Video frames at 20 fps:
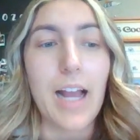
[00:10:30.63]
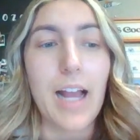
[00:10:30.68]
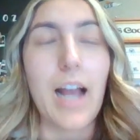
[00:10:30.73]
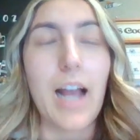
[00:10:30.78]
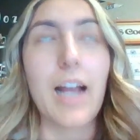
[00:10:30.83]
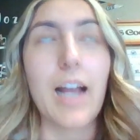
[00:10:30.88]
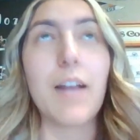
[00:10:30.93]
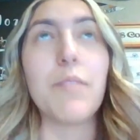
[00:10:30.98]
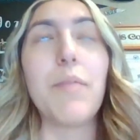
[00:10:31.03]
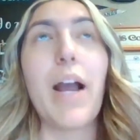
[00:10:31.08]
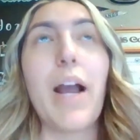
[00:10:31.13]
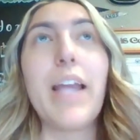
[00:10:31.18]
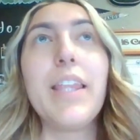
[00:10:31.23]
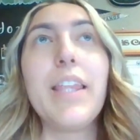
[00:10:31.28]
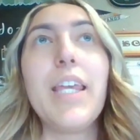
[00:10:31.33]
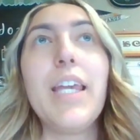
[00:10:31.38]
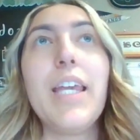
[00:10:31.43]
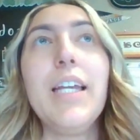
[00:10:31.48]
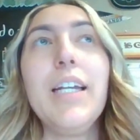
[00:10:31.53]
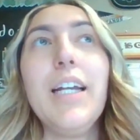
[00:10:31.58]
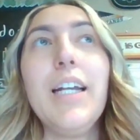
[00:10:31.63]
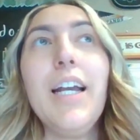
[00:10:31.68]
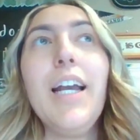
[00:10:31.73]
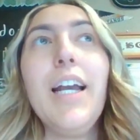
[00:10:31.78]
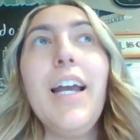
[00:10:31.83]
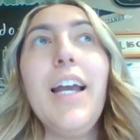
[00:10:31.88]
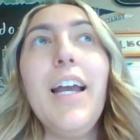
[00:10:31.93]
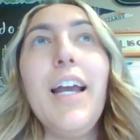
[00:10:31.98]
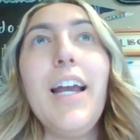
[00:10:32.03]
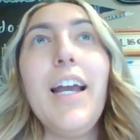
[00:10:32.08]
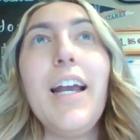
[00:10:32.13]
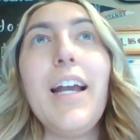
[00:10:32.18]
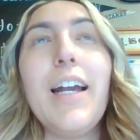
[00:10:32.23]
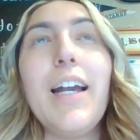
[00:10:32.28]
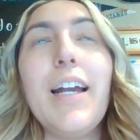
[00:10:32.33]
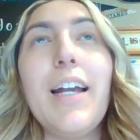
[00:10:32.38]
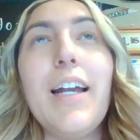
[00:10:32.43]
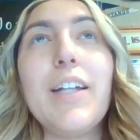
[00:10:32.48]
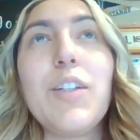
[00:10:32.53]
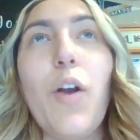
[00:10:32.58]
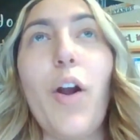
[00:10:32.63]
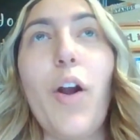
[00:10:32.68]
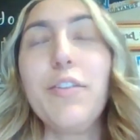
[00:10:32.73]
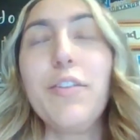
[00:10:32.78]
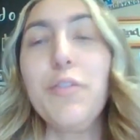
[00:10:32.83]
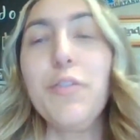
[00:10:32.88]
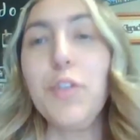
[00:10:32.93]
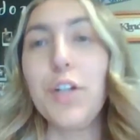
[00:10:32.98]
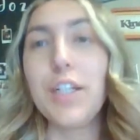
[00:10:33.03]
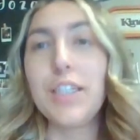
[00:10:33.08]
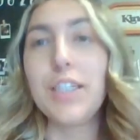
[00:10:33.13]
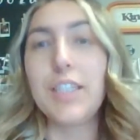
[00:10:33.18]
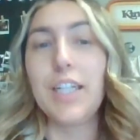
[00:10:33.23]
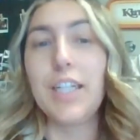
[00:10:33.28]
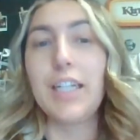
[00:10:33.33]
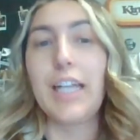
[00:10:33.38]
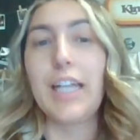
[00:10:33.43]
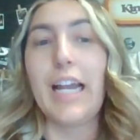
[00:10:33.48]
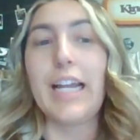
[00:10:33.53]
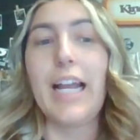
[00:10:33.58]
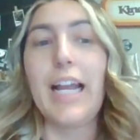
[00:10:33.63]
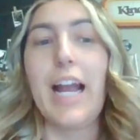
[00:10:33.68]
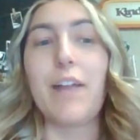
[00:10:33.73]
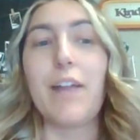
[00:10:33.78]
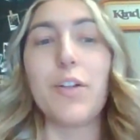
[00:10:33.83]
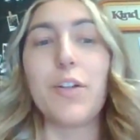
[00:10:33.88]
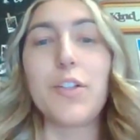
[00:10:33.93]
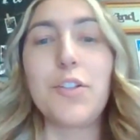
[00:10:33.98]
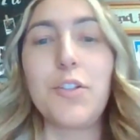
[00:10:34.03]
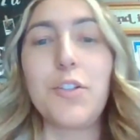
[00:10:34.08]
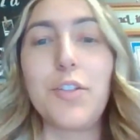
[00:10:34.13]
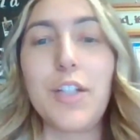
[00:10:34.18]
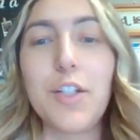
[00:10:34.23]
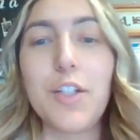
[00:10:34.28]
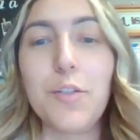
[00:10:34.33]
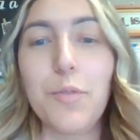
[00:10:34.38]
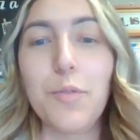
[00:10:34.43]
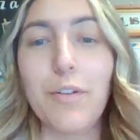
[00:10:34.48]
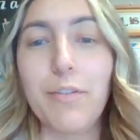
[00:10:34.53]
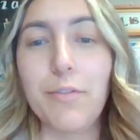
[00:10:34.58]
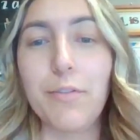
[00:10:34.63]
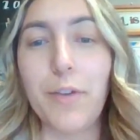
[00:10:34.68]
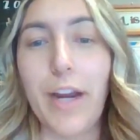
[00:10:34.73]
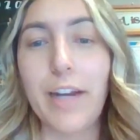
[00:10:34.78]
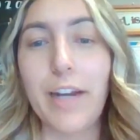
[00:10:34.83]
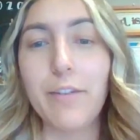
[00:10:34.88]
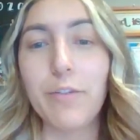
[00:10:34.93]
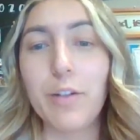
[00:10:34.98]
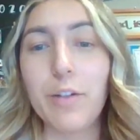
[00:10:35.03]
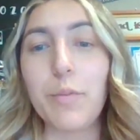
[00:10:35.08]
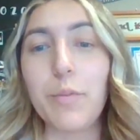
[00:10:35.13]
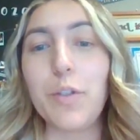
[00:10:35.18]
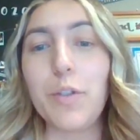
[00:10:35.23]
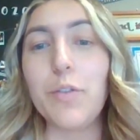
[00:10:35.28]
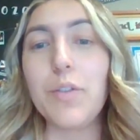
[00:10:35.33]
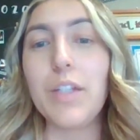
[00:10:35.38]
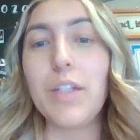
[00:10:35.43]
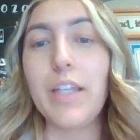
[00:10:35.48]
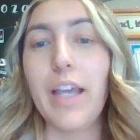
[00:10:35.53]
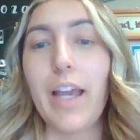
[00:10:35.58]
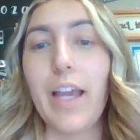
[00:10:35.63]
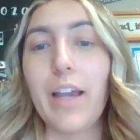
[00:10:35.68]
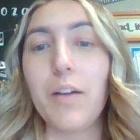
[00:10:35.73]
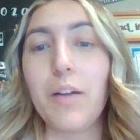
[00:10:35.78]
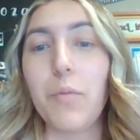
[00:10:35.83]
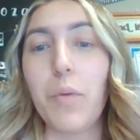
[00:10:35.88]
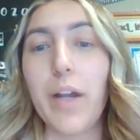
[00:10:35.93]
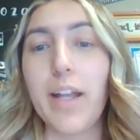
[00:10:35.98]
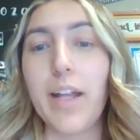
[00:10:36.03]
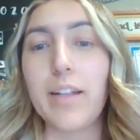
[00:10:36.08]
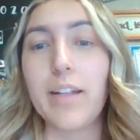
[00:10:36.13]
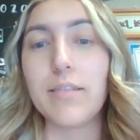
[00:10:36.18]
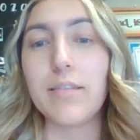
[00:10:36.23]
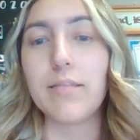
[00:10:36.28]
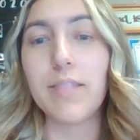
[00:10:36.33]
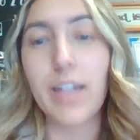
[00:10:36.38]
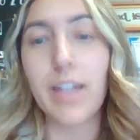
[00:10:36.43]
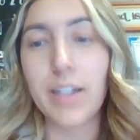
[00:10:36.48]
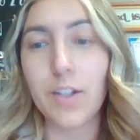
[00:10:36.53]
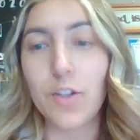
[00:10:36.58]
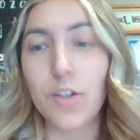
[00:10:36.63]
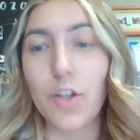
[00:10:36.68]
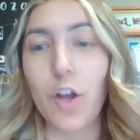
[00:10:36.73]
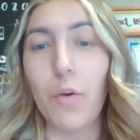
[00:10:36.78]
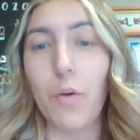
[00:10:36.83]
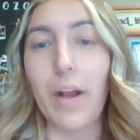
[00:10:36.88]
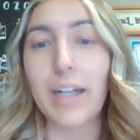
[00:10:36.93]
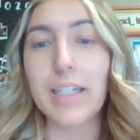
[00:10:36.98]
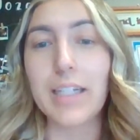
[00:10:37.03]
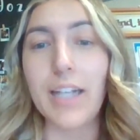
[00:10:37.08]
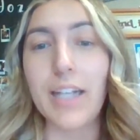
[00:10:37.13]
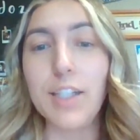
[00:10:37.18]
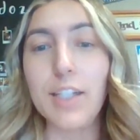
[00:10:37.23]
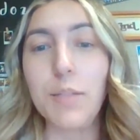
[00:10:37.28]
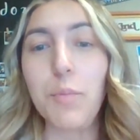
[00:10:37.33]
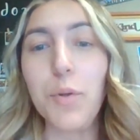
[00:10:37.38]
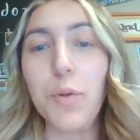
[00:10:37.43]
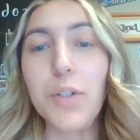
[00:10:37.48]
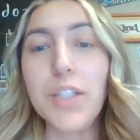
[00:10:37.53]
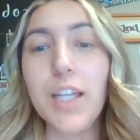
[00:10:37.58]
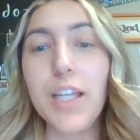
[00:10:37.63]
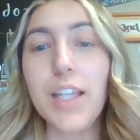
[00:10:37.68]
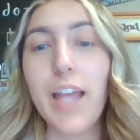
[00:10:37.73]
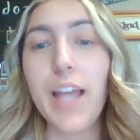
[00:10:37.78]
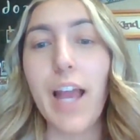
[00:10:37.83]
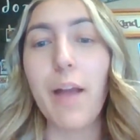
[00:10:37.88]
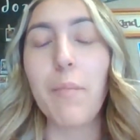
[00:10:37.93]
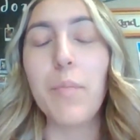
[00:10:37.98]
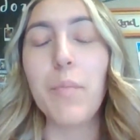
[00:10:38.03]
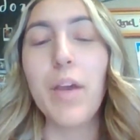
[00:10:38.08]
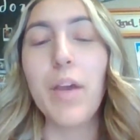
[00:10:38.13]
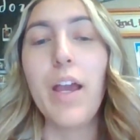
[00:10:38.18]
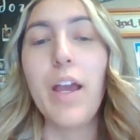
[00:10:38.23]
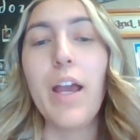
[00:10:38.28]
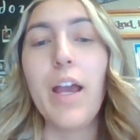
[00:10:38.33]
I think it's hard for us to like have our students refrain from using it when it's so accessible to them.